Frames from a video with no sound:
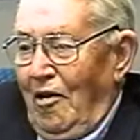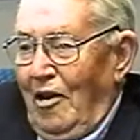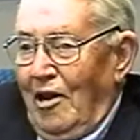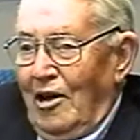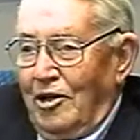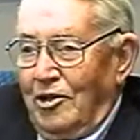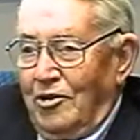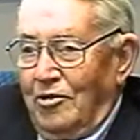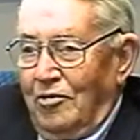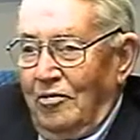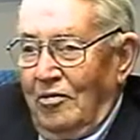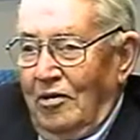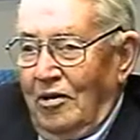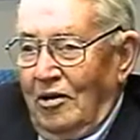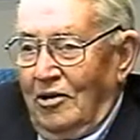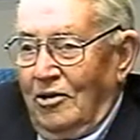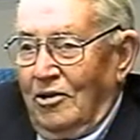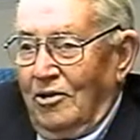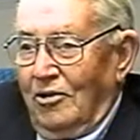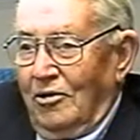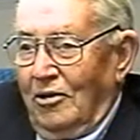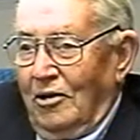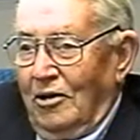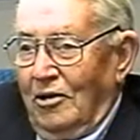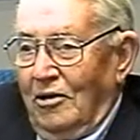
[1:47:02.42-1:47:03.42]
flesh
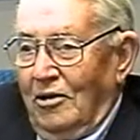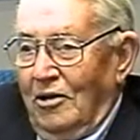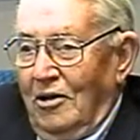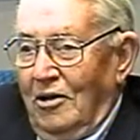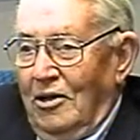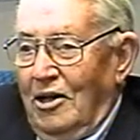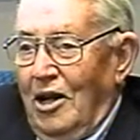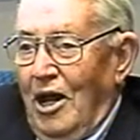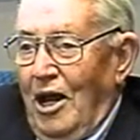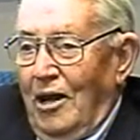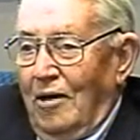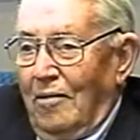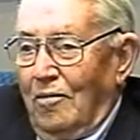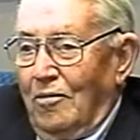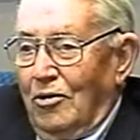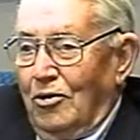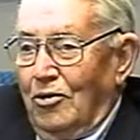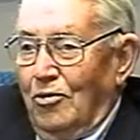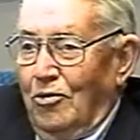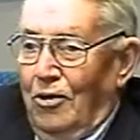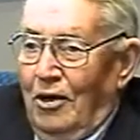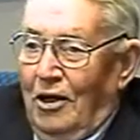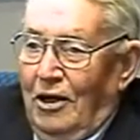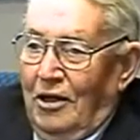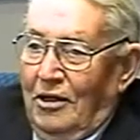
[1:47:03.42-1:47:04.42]
that you could detect
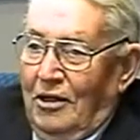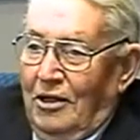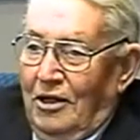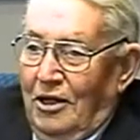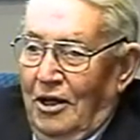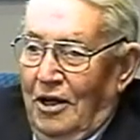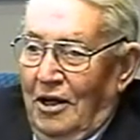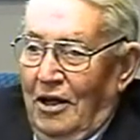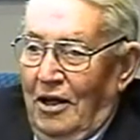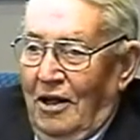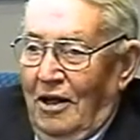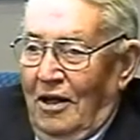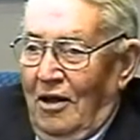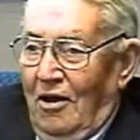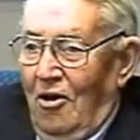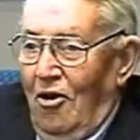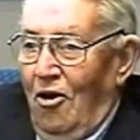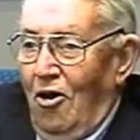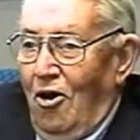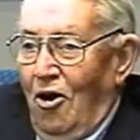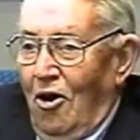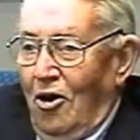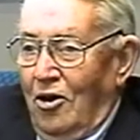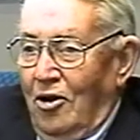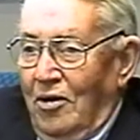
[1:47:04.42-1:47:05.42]
between the
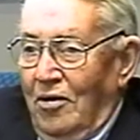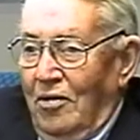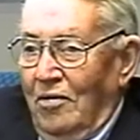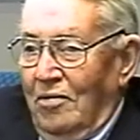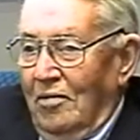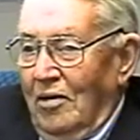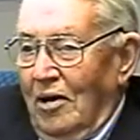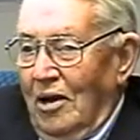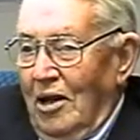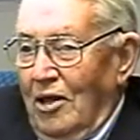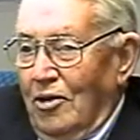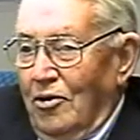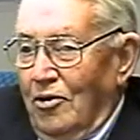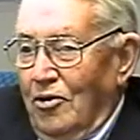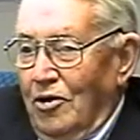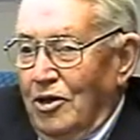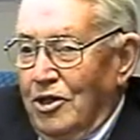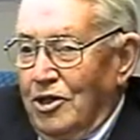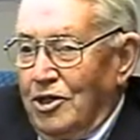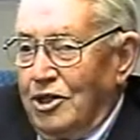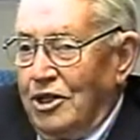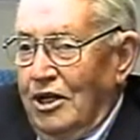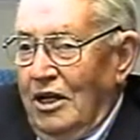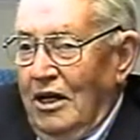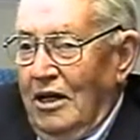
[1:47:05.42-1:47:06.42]
hard
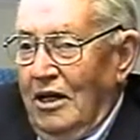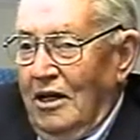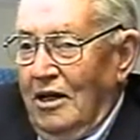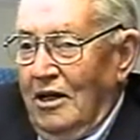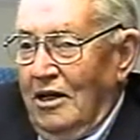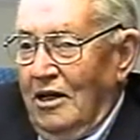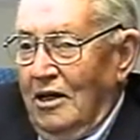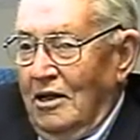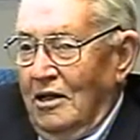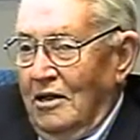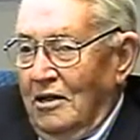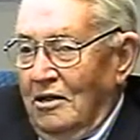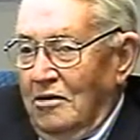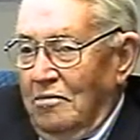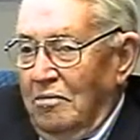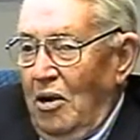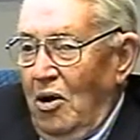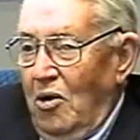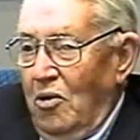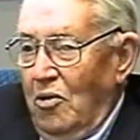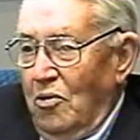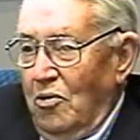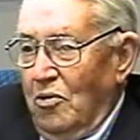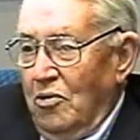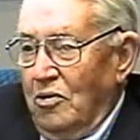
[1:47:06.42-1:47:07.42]
leathery skin and his
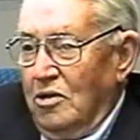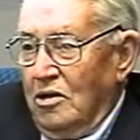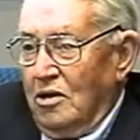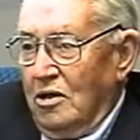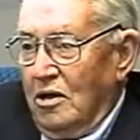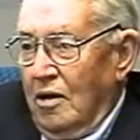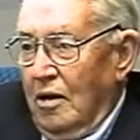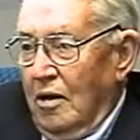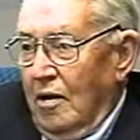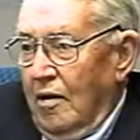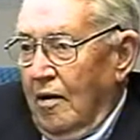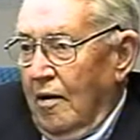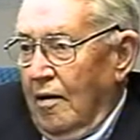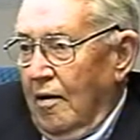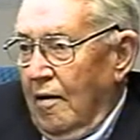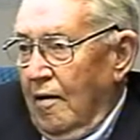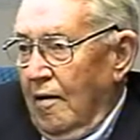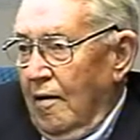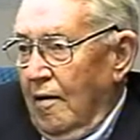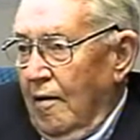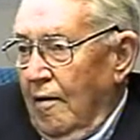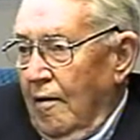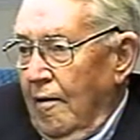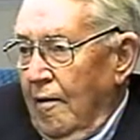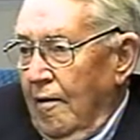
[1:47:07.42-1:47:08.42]
bones.
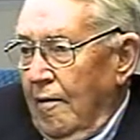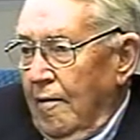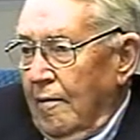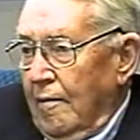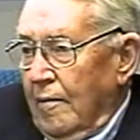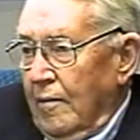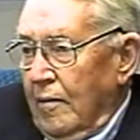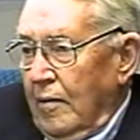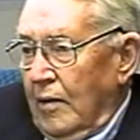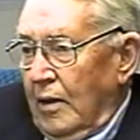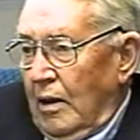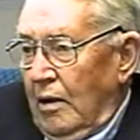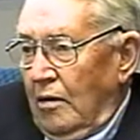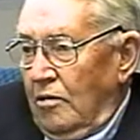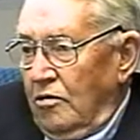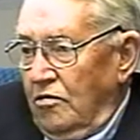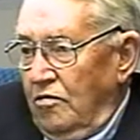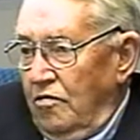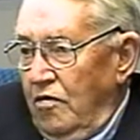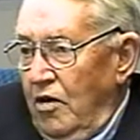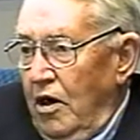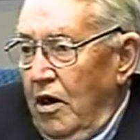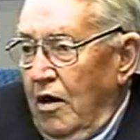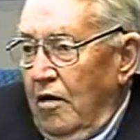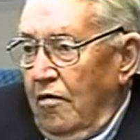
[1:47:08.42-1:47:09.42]
He
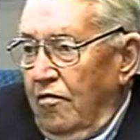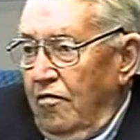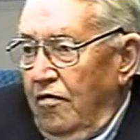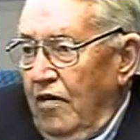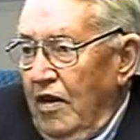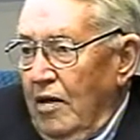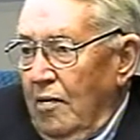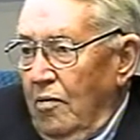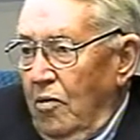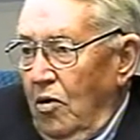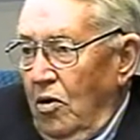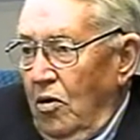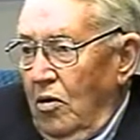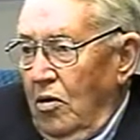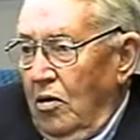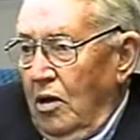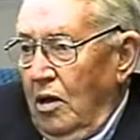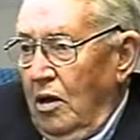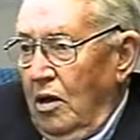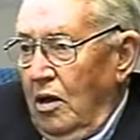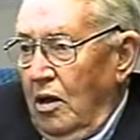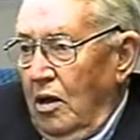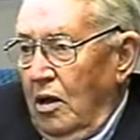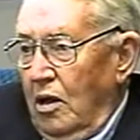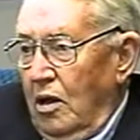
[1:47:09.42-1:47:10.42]
was very
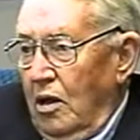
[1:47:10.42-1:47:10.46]
feeble.